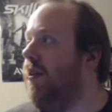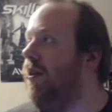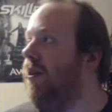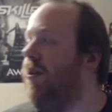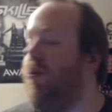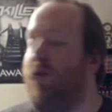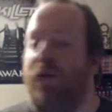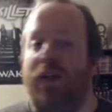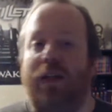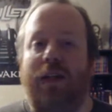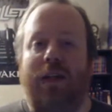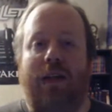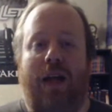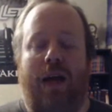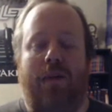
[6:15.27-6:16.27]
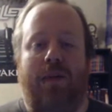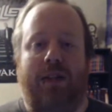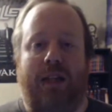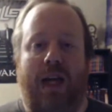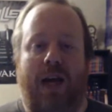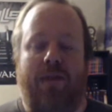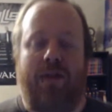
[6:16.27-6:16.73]
Lorna happens
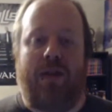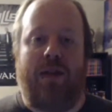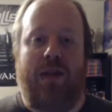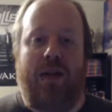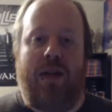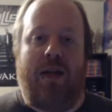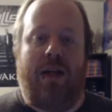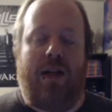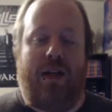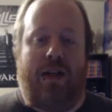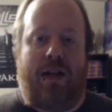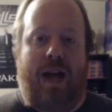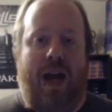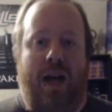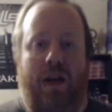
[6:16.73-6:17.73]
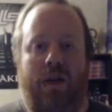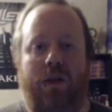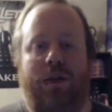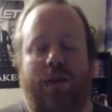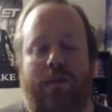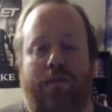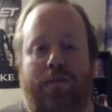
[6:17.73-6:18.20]
to have a dad
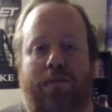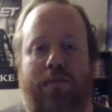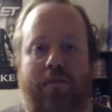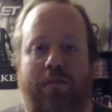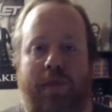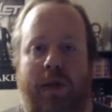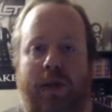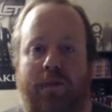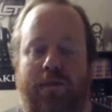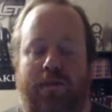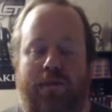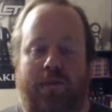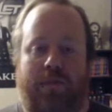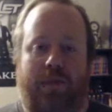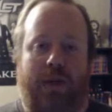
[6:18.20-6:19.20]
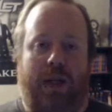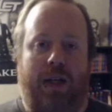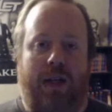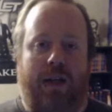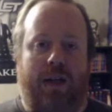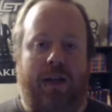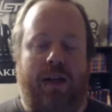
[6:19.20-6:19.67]
who's a big
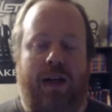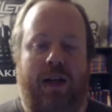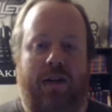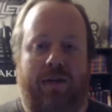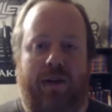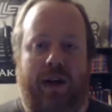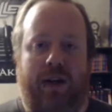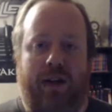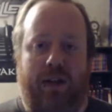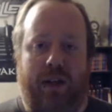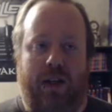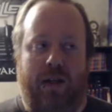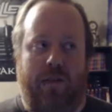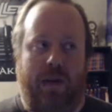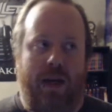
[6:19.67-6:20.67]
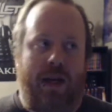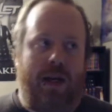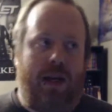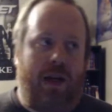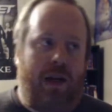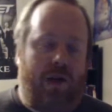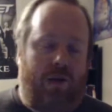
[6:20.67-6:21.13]
player in the Hellfire Club.
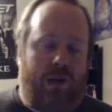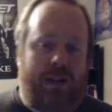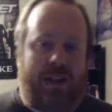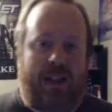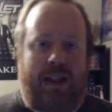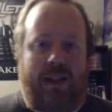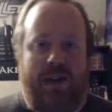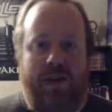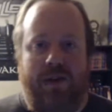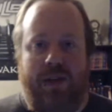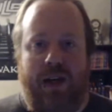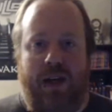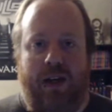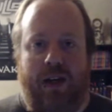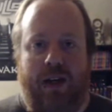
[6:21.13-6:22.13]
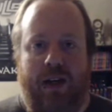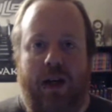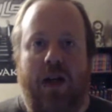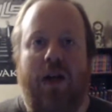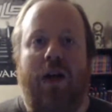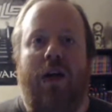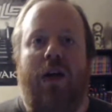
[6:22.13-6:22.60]
What does that got to do with her?
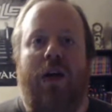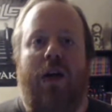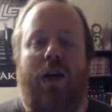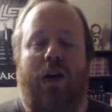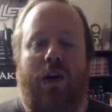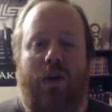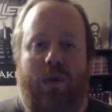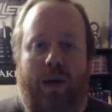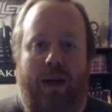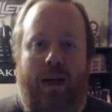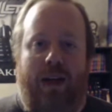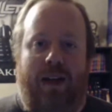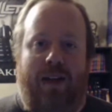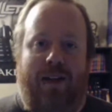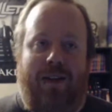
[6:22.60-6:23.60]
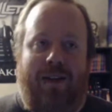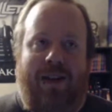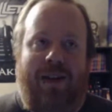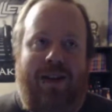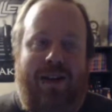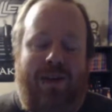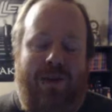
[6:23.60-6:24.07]
Oh wait,
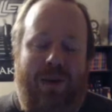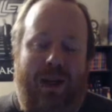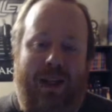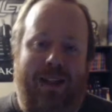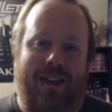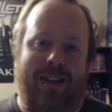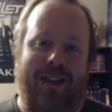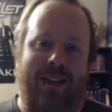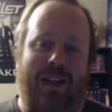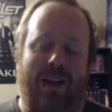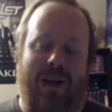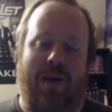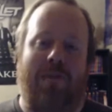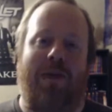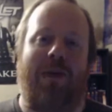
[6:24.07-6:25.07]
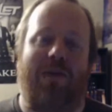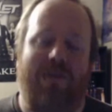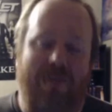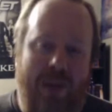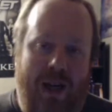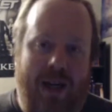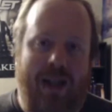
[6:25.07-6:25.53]
we get to see her mutant
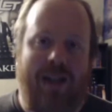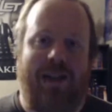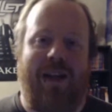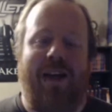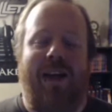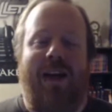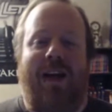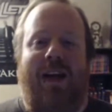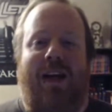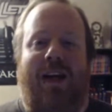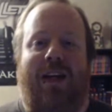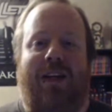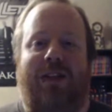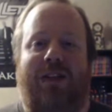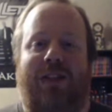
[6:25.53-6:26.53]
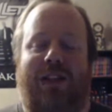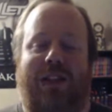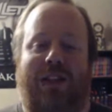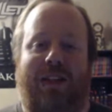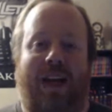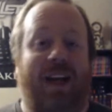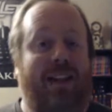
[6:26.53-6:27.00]
might as she
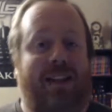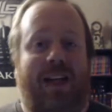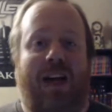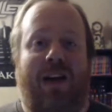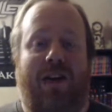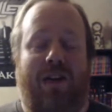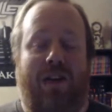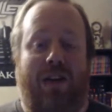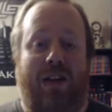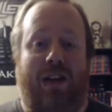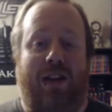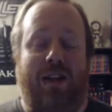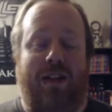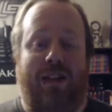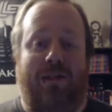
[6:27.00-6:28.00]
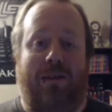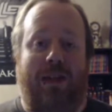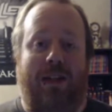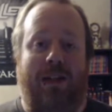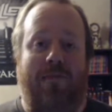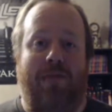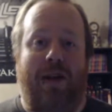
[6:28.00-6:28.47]
takes it out on an
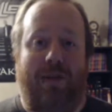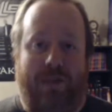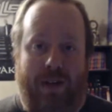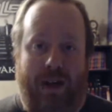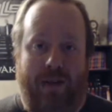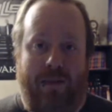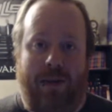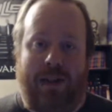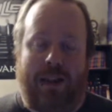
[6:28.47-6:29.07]
unsuspecting bed frame.